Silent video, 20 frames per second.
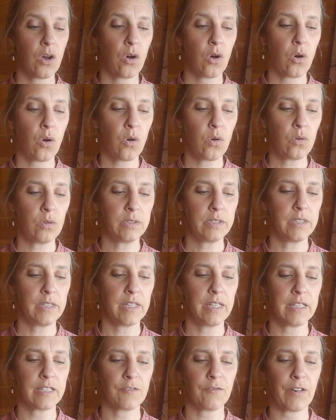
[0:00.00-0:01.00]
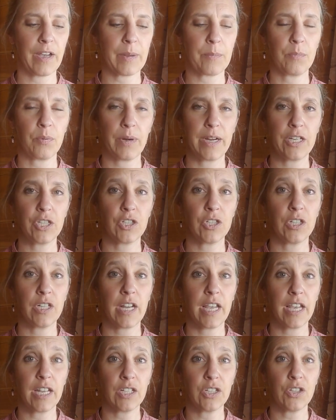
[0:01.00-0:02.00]
Hold this
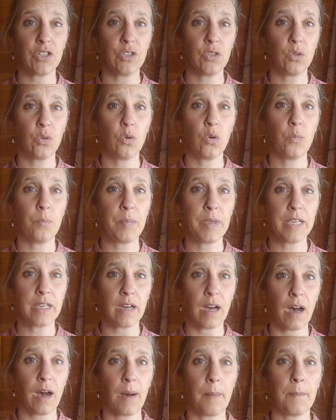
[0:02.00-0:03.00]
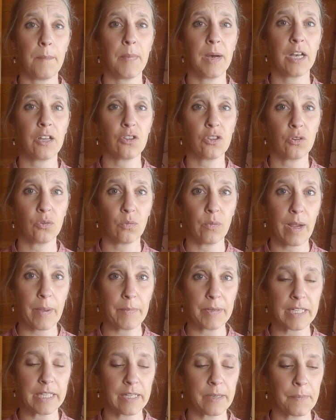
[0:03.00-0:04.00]
vibration and you become the
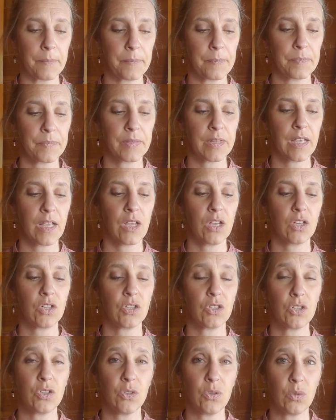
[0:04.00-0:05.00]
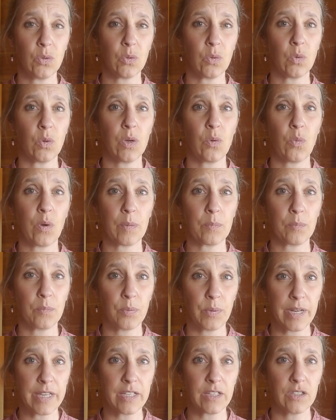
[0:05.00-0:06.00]
remedy. Do what
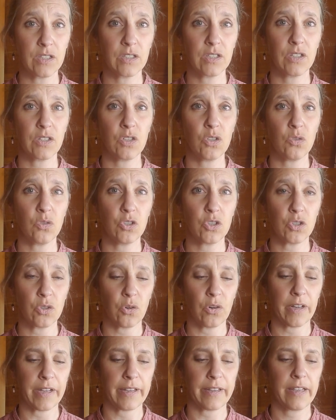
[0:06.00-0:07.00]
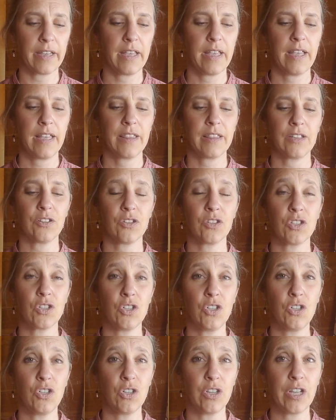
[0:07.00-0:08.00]
brings you joy. There's,
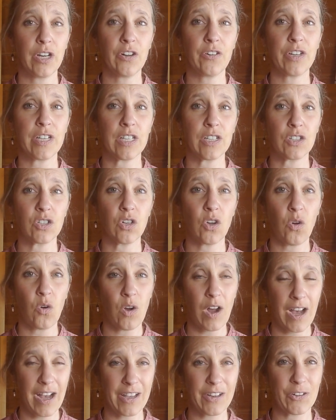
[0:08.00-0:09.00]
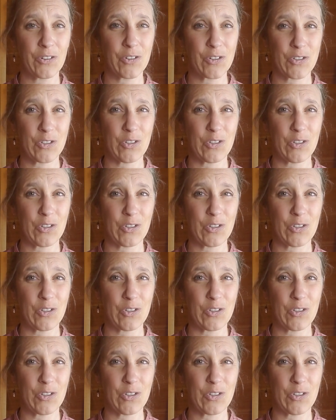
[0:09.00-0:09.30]
there is no higher